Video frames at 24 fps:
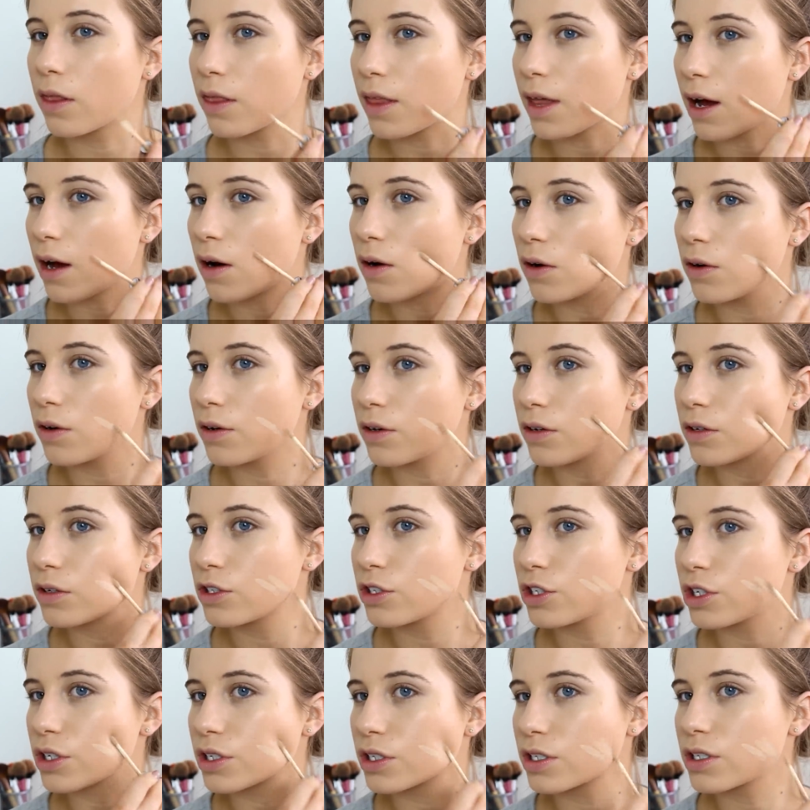that on,
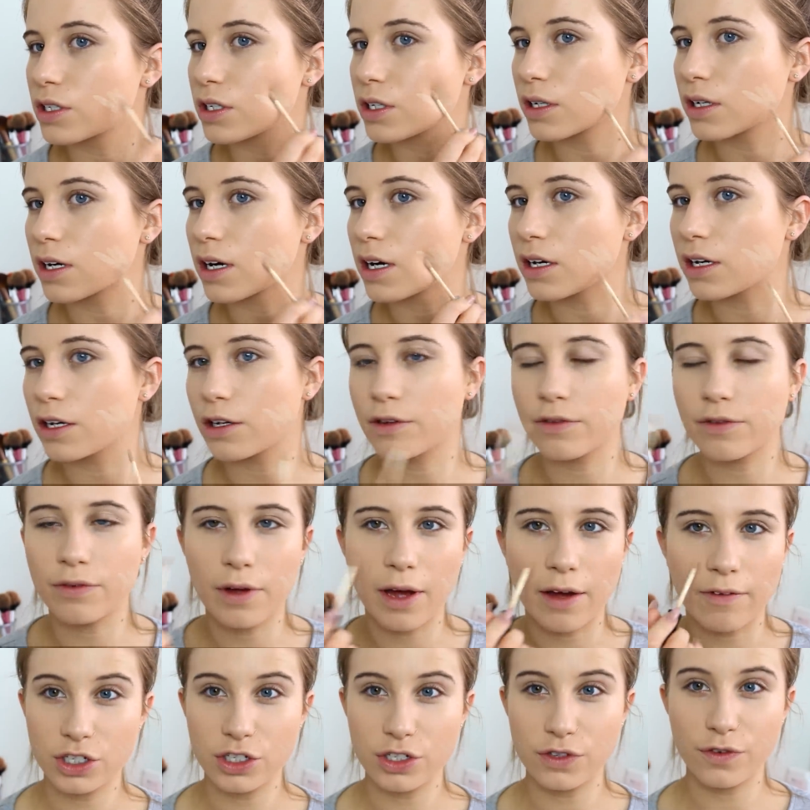just to kind of
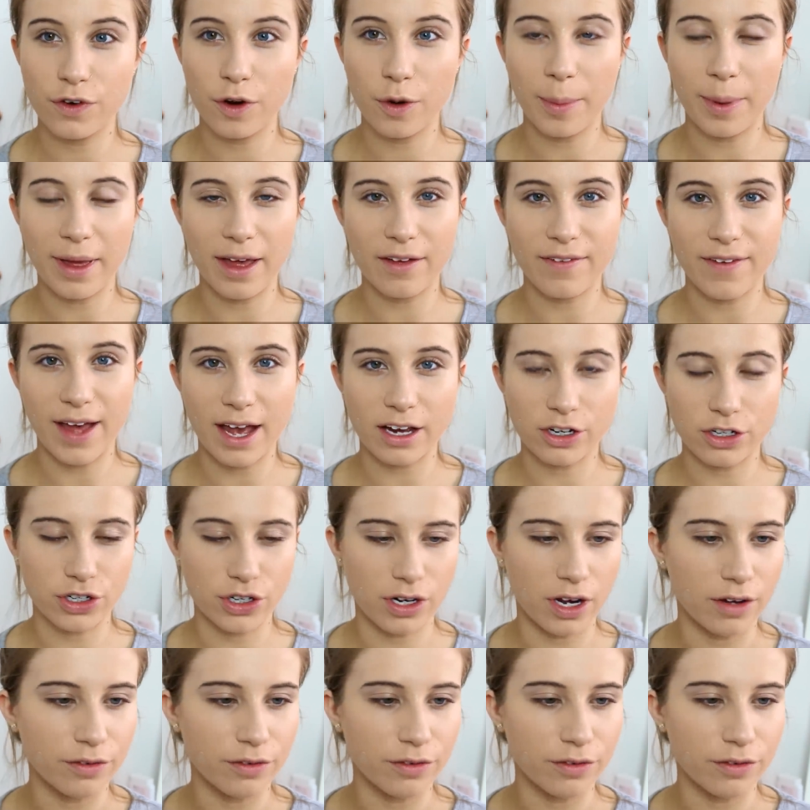have, just for a bit of extra